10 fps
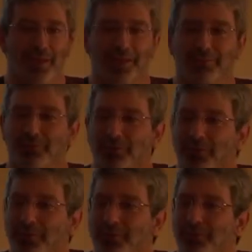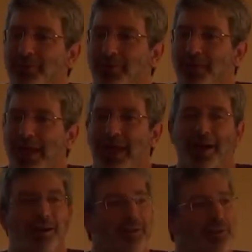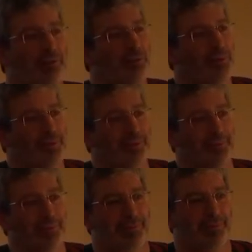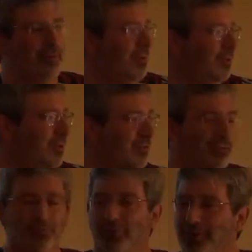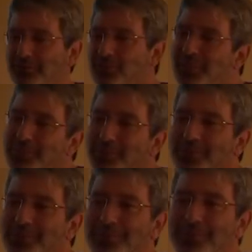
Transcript: And so, how do you do it? Do you just trust people?